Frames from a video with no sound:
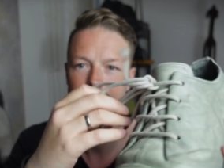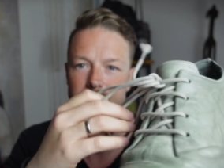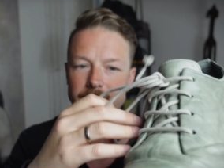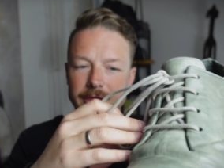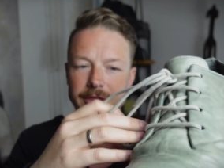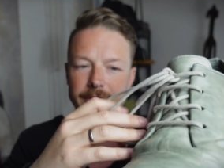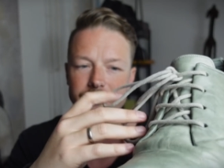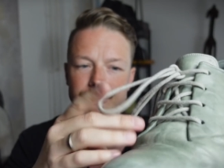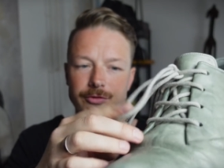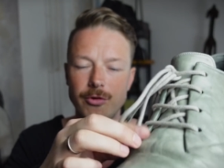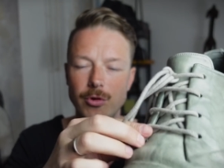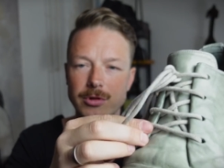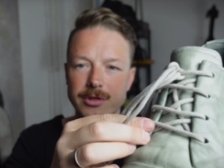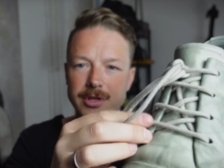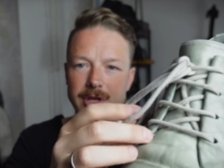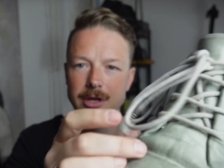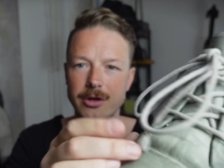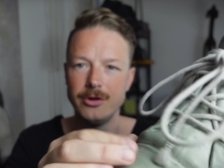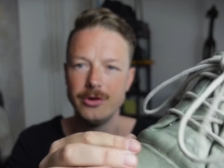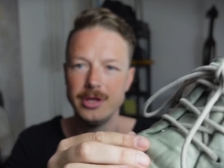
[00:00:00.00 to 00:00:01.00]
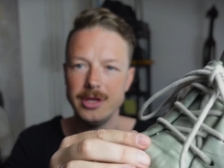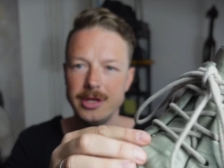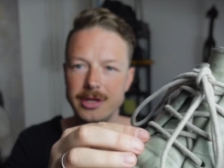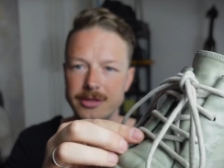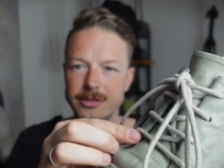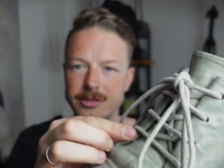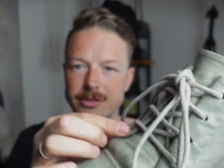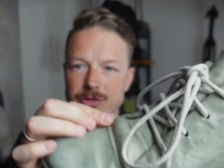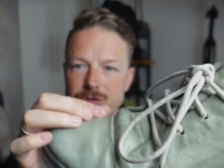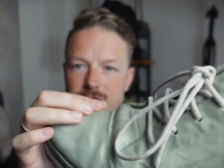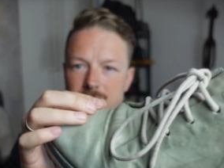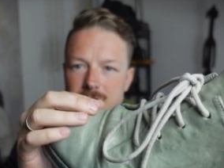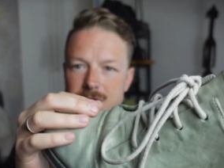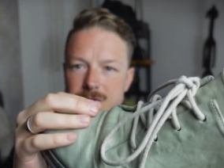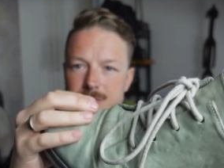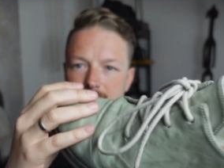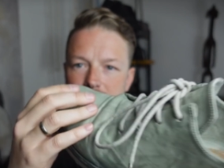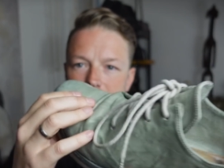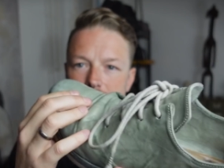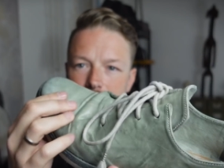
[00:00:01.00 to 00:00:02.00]
The fold here is
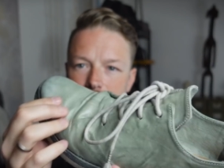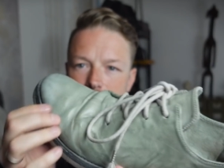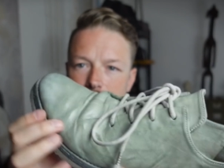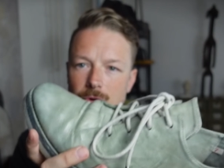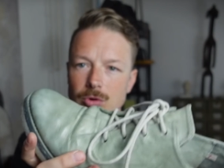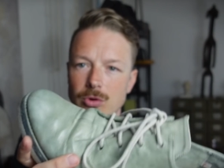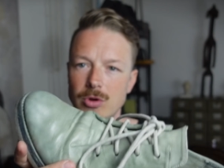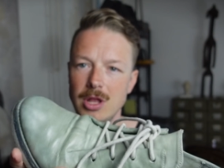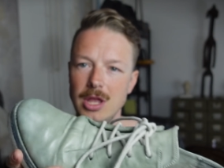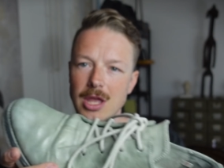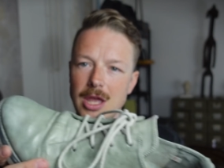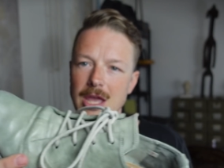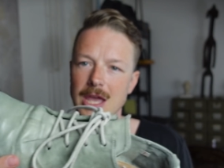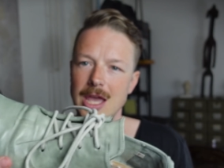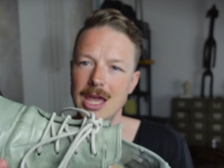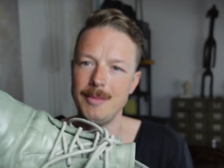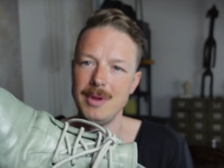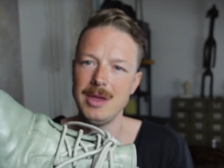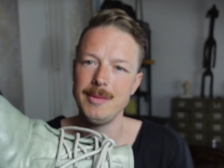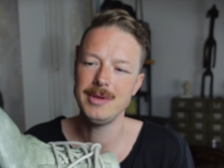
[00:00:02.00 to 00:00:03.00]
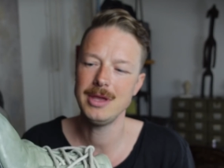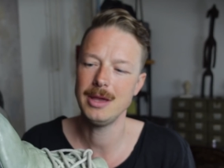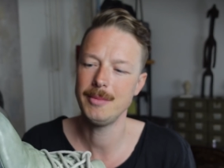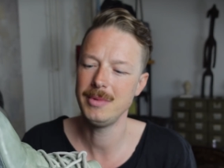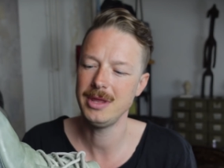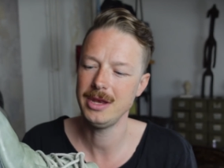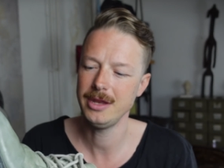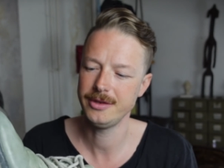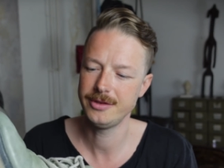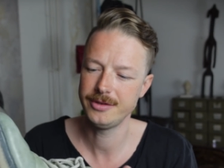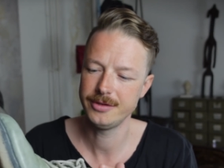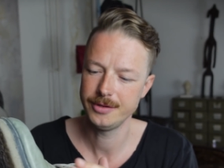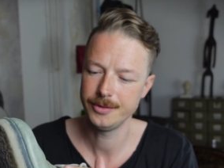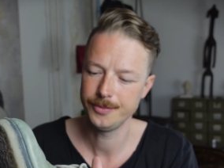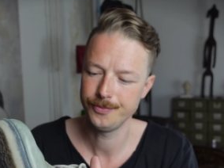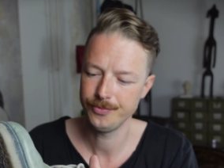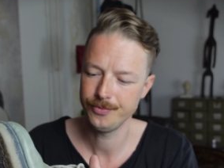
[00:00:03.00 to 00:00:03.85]
just beautiful. And maybe a minute